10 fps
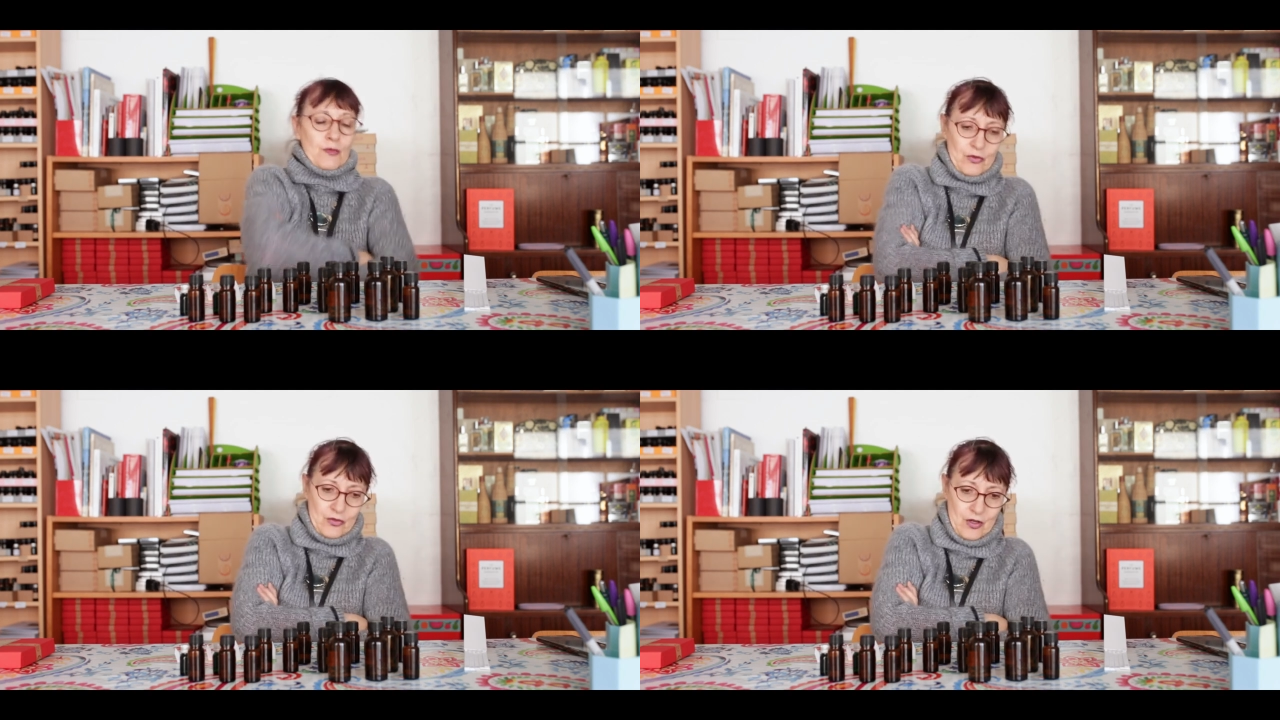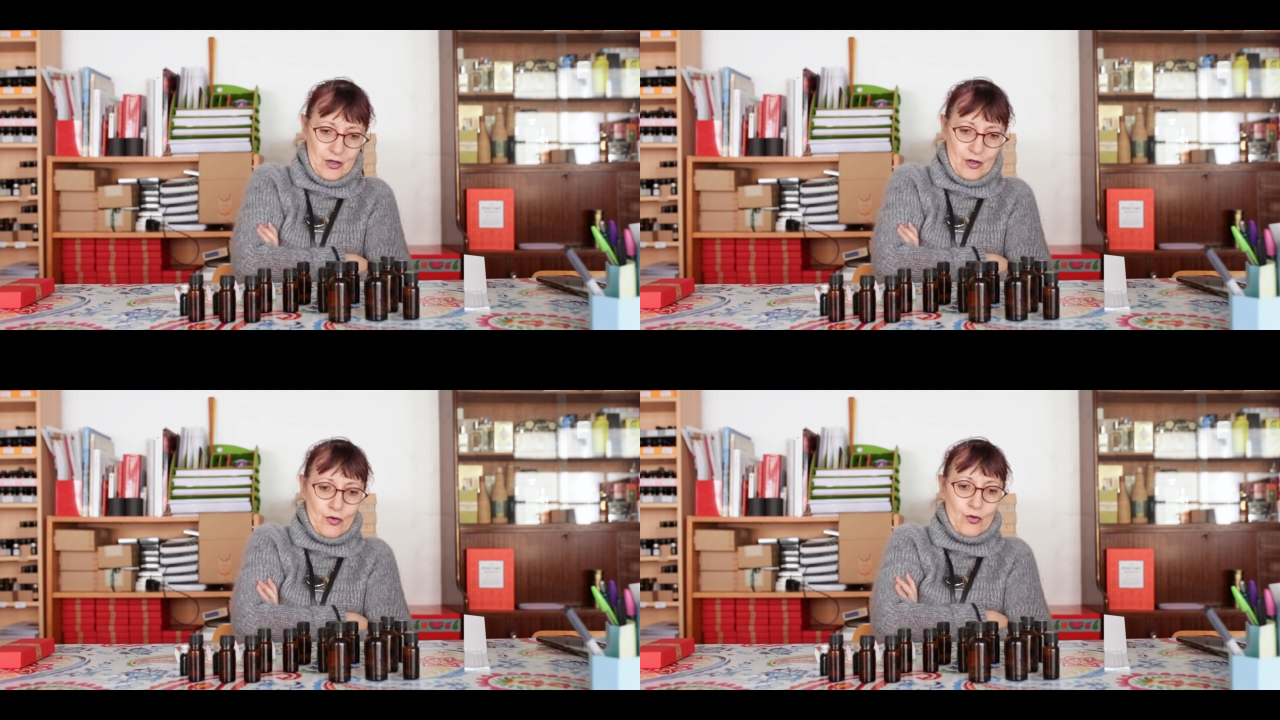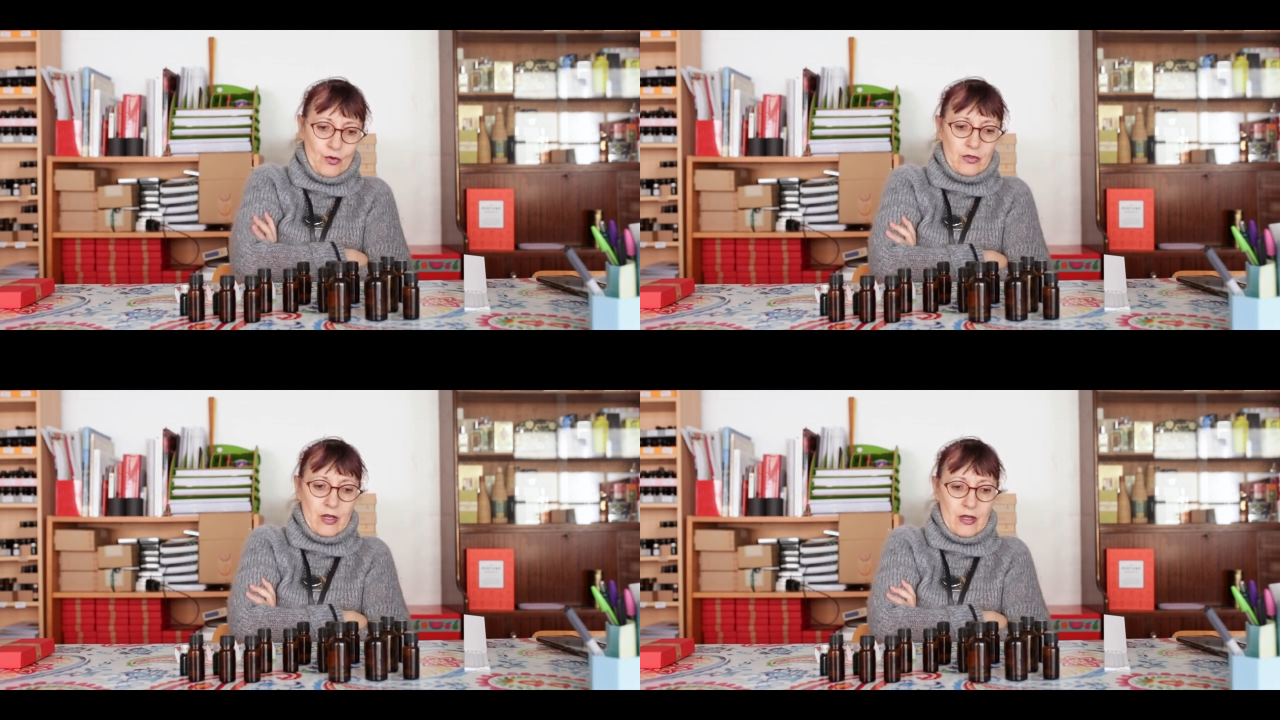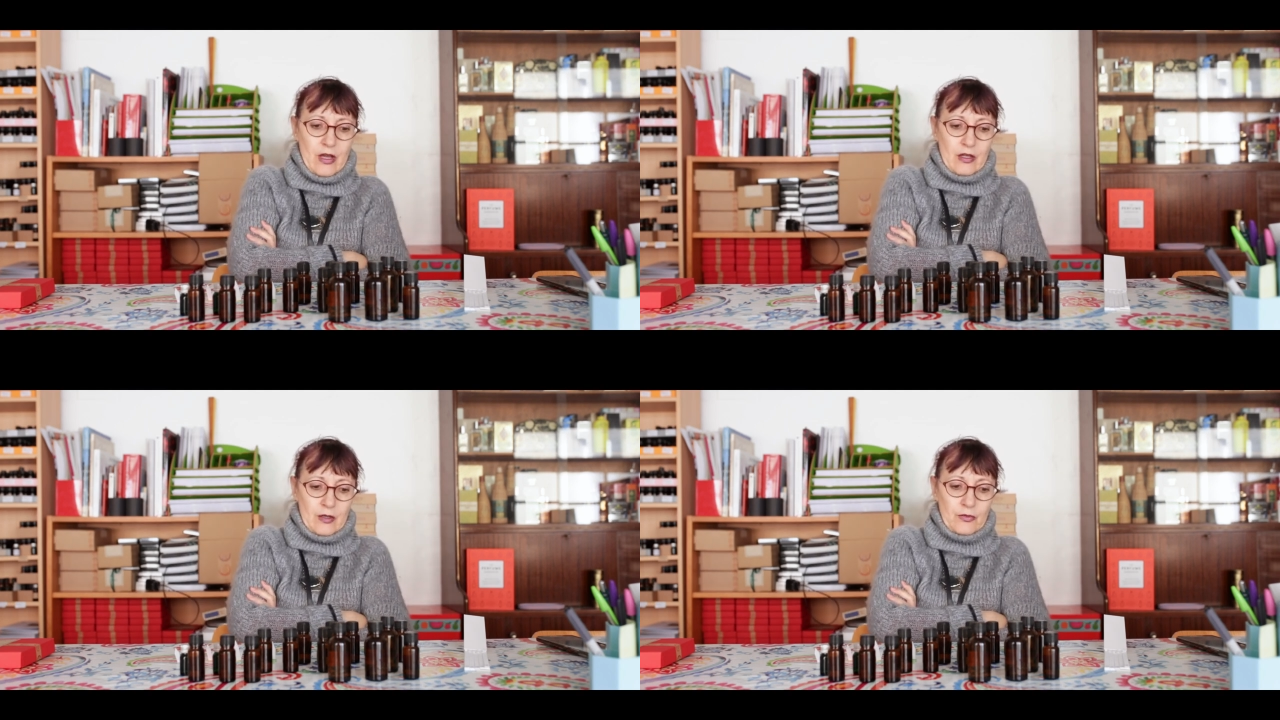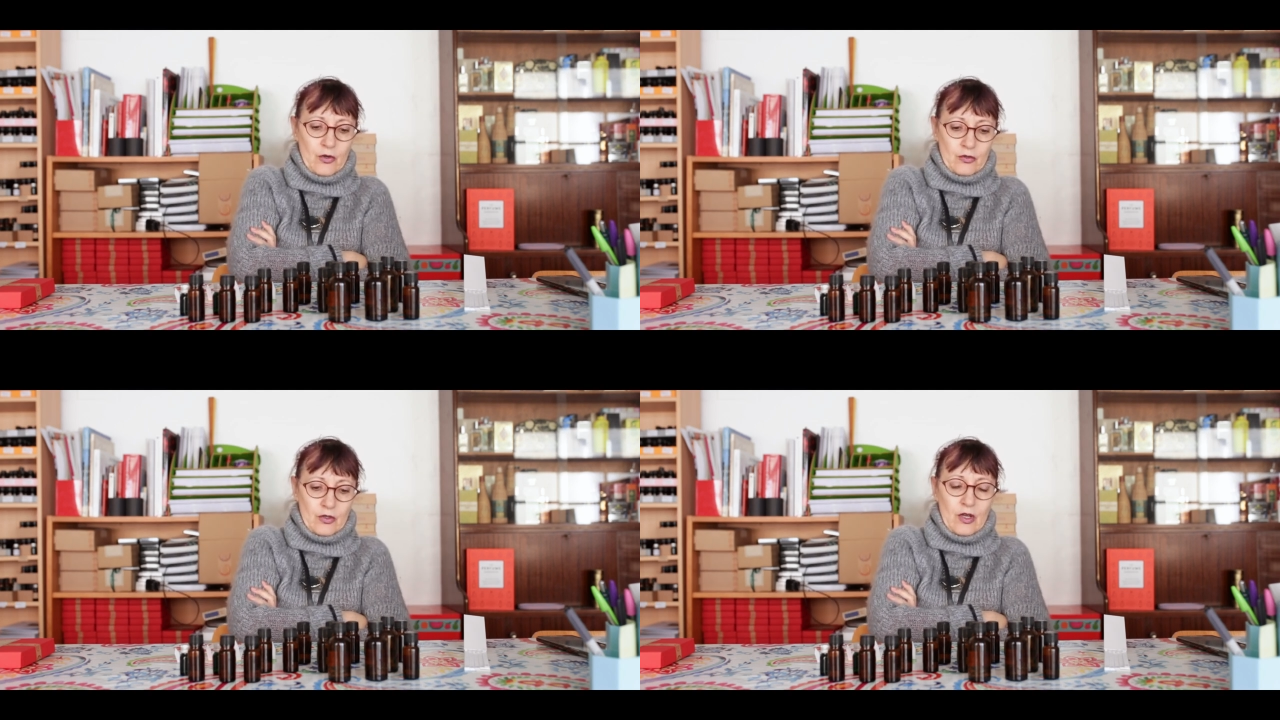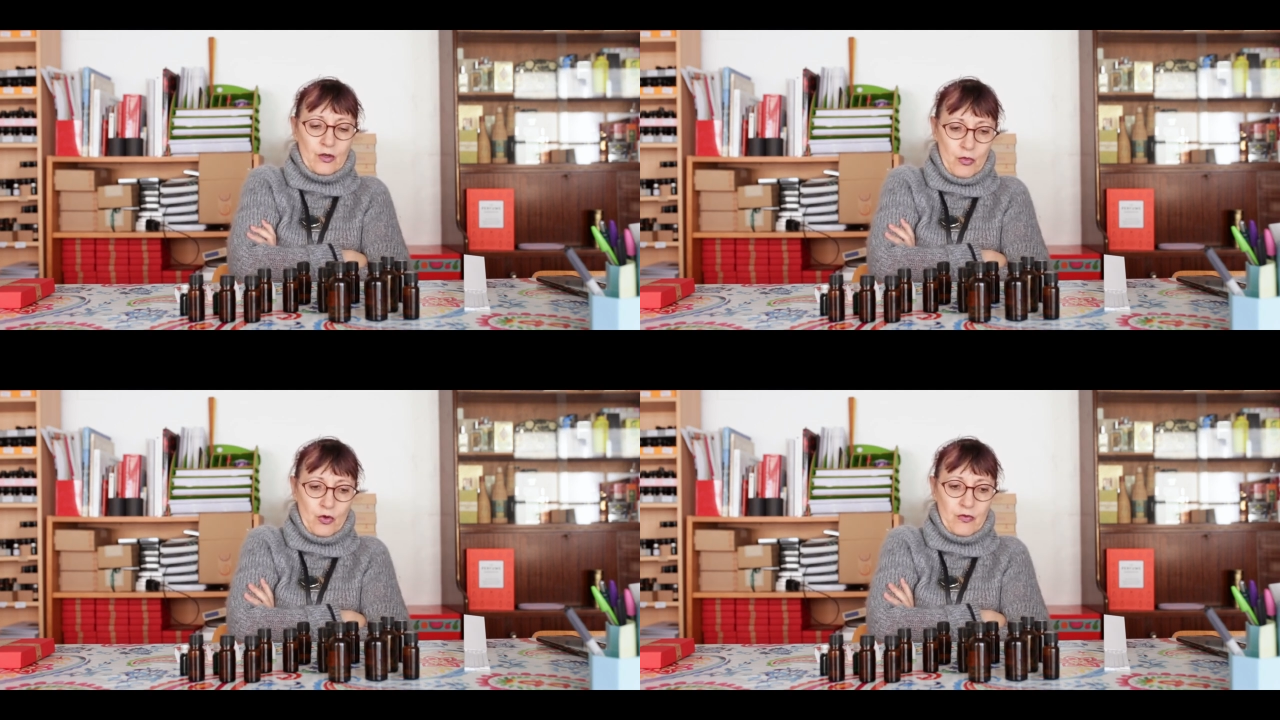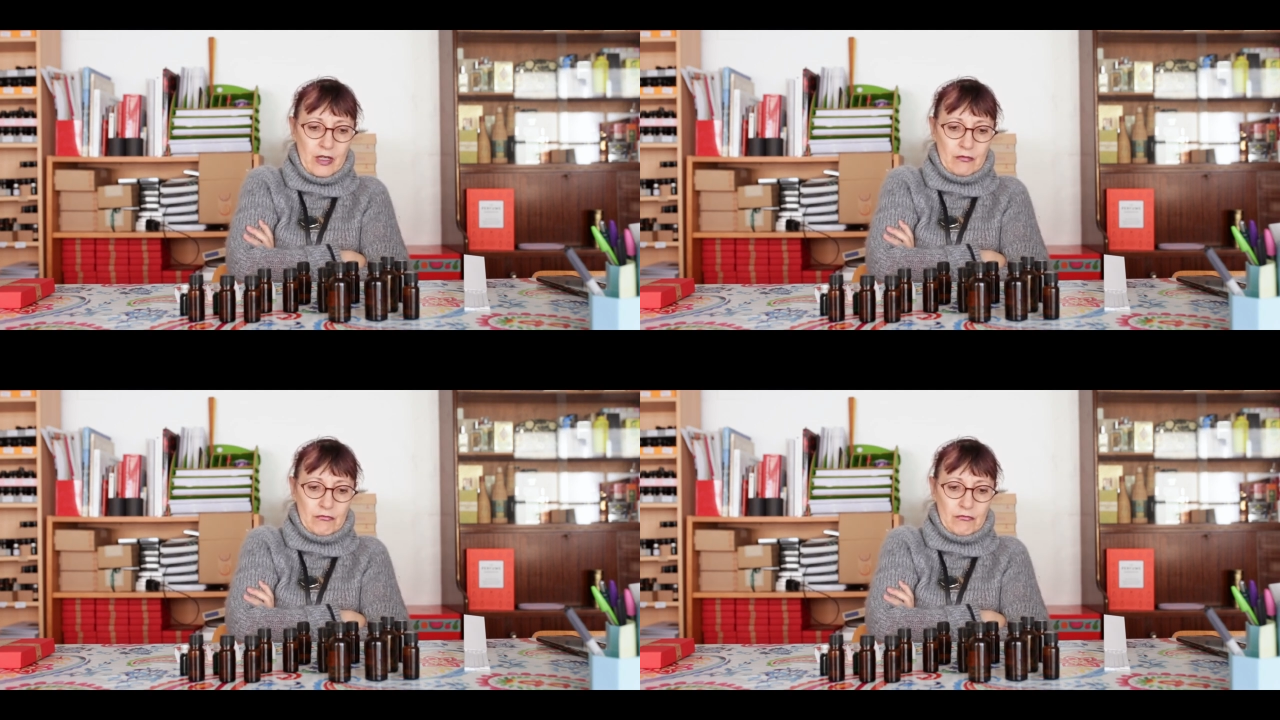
I'm going to stay here all day and I'm not moving.